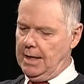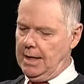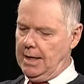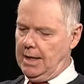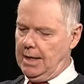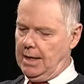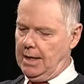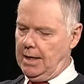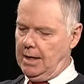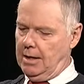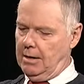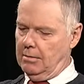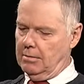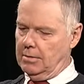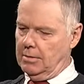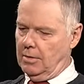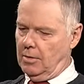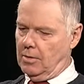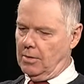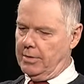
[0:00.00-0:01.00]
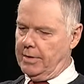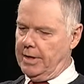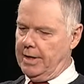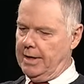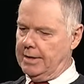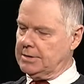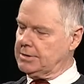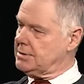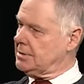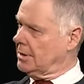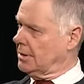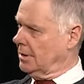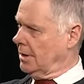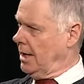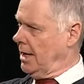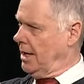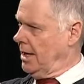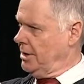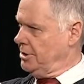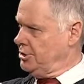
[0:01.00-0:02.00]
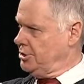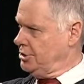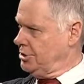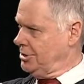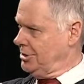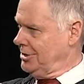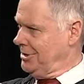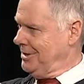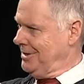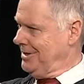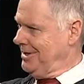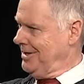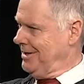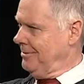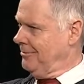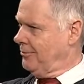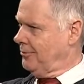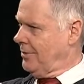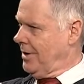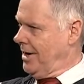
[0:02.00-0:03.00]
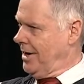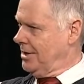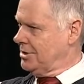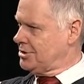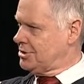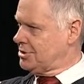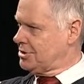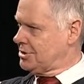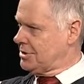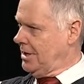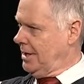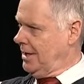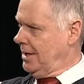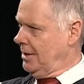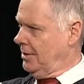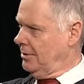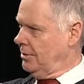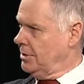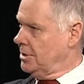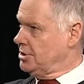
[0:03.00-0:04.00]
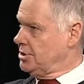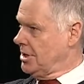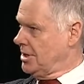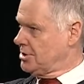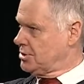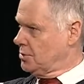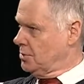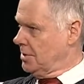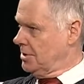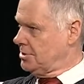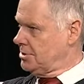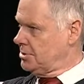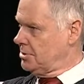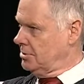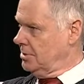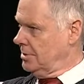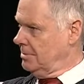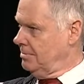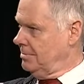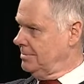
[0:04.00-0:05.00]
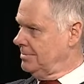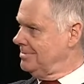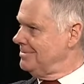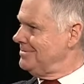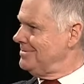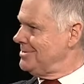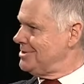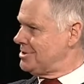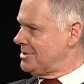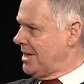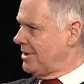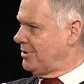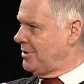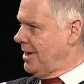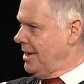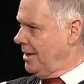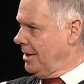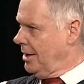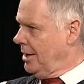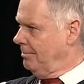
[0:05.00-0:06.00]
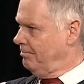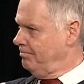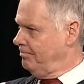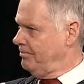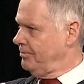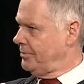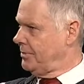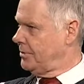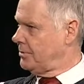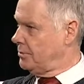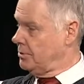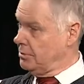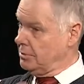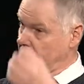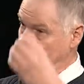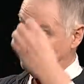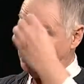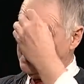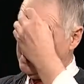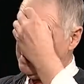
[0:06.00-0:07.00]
Orient Lodge in France and the Jesuits who had set that up through